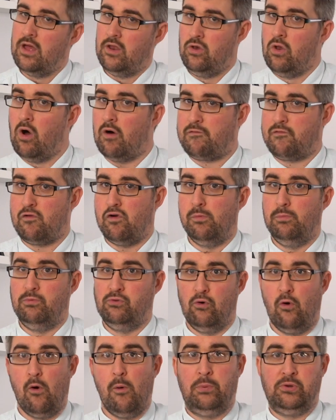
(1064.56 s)
not for
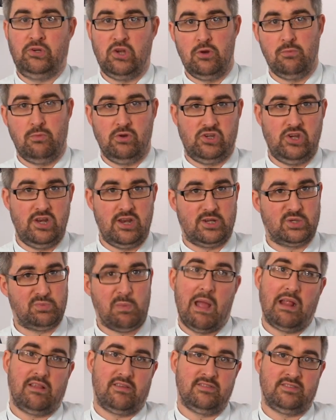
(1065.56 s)
absorption, which you'd
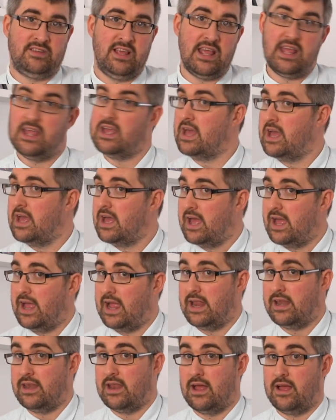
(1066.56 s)
expect to see
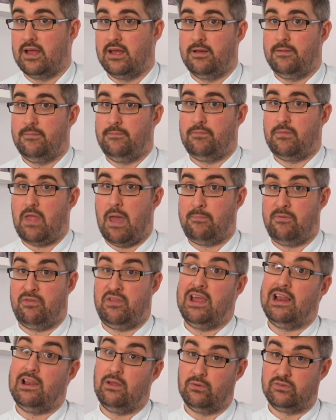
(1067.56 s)
in
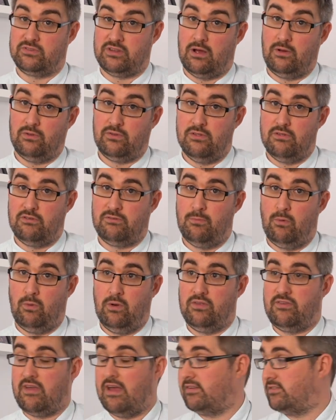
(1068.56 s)
epithelial cells in the small
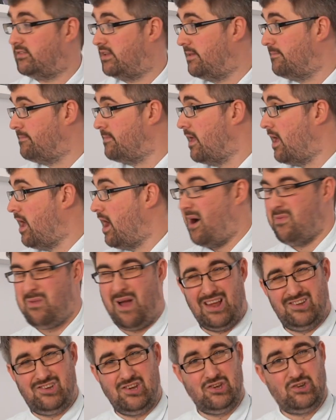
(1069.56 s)
intestine. I'm not
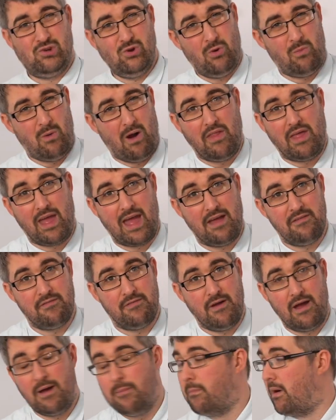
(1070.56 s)
actually sure why they have
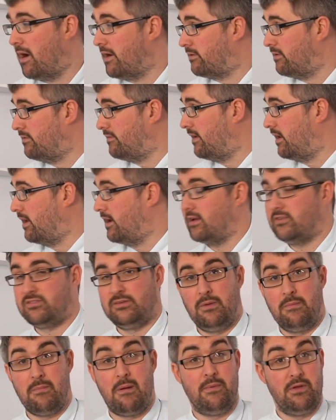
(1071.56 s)
microvilli.
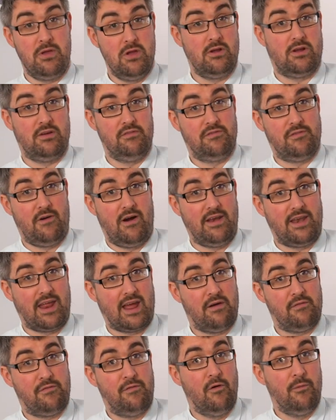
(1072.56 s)
Something maybe you can find
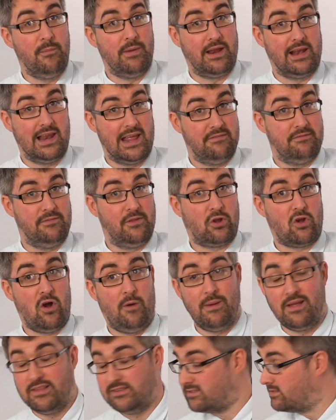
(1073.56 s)
out for me and leave in the
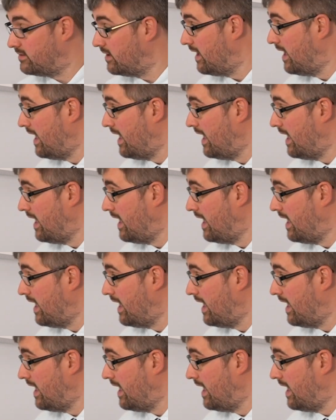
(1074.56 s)
comments.